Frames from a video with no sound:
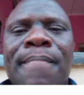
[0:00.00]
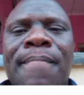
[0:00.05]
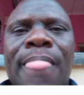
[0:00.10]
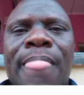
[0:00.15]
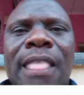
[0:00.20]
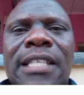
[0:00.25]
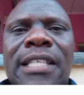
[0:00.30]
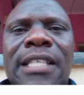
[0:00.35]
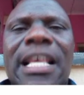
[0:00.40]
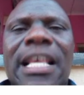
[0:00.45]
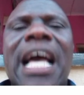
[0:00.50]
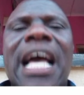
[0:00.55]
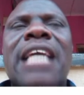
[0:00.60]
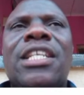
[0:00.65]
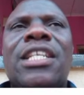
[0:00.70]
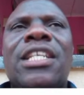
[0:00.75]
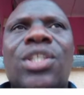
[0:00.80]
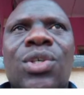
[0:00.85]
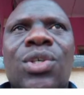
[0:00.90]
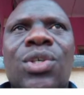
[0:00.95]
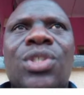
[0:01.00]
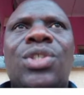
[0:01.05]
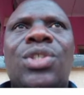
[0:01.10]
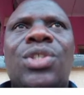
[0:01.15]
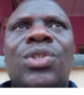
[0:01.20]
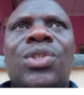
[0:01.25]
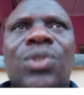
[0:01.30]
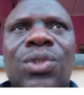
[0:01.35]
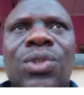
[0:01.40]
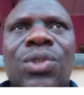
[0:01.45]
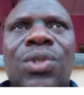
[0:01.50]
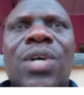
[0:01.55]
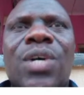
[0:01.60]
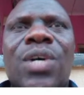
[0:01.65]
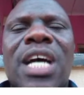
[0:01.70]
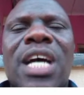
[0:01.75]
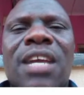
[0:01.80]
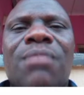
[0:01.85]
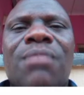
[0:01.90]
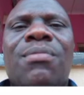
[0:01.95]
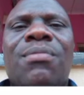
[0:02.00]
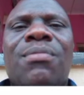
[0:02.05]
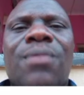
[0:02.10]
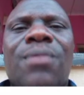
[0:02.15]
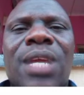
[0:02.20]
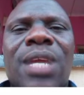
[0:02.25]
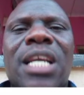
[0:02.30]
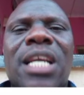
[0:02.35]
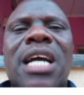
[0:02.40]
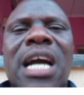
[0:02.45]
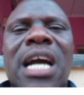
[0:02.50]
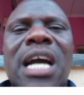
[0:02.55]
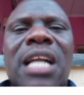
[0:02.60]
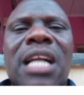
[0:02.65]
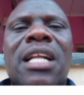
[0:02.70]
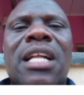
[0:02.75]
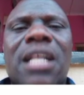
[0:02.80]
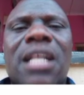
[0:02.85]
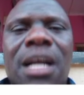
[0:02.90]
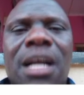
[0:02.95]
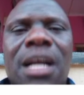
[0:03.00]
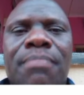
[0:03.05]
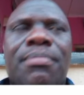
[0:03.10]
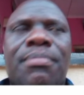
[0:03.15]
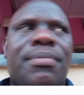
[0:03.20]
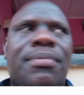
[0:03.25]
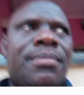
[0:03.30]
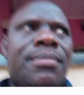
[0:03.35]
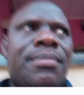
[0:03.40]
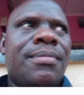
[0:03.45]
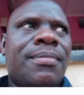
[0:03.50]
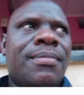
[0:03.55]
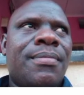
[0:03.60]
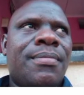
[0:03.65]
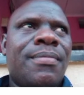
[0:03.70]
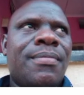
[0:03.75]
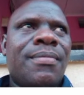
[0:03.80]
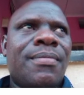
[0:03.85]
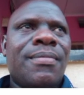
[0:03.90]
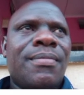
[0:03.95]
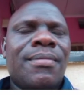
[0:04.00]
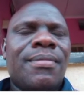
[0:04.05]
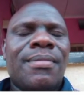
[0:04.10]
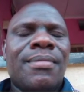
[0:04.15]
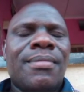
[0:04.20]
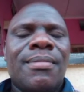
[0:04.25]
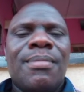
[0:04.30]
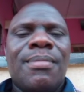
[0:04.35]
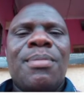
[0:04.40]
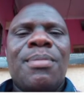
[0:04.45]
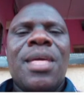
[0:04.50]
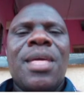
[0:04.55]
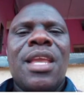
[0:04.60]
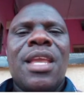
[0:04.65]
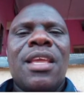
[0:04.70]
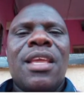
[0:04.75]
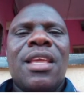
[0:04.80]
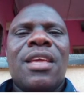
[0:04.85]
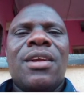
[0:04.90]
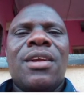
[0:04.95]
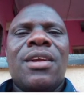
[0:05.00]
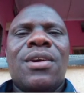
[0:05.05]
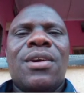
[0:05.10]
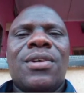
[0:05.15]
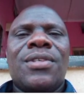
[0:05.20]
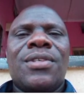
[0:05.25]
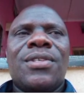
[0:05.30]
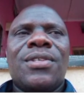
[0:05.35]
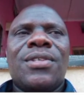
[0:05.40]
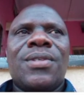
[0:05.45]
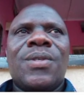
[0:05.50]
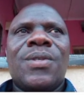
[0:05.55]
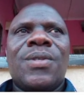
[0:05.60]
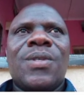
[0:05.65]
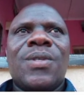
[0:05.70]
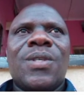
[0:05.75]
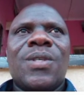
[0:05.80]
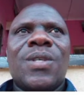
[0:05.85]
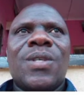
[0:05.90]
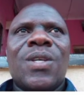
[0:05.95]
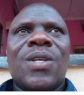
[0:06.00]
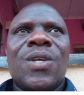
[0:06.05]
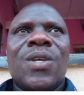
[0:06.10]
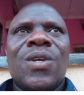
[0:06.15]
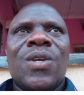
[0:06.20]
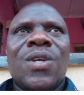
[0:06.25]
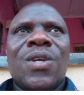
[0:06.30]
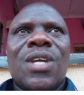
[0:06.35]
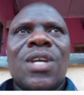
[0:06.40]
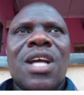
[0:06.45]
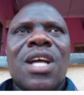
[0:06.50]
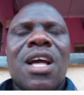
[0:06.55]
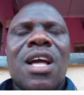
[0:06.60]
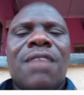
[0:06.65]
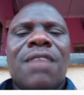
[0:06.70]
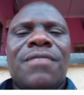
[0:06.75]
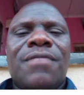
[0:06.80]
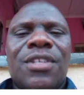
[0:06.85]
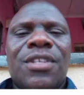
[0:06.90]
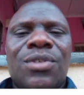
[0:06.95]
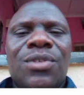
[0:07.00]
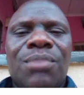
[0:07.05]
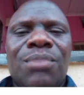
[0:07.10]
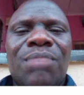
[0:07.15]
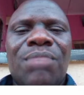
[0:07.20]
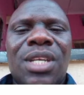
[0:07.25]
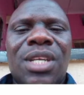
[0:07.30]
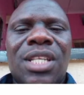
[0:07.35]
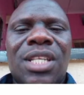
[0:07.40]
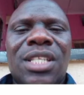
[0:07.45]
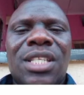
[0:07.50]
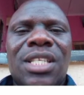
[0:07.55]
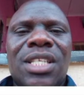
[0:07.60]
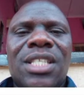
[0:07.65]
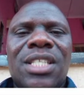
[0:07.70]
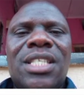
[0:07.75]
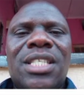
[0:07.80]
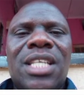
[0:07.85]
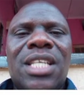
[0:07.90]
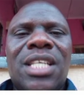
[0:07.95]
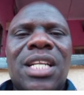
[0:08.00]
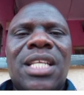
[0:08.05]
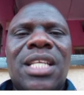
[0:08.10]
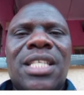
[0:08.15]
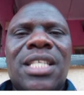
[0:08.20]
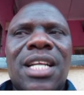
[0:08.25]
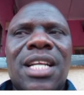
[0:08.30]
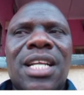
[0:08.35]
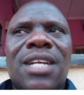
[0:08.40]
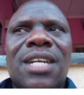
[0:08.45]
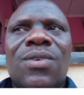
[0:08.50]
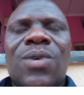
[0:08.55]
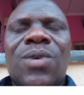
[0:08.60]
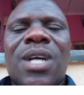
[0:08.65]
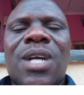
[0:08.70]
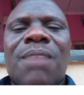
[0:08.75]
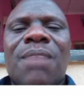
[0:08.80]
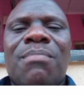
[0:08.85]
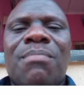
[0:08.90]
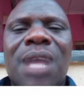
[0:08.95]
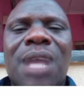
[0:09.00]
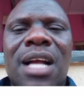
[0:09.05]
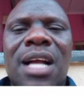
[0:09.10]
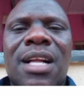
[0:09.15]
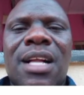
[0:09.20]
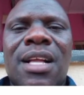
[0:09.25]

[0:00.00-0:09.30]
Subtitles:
He say, I told you to go and bring a cup. Then he goes. After 2 minutes, still the child will come back.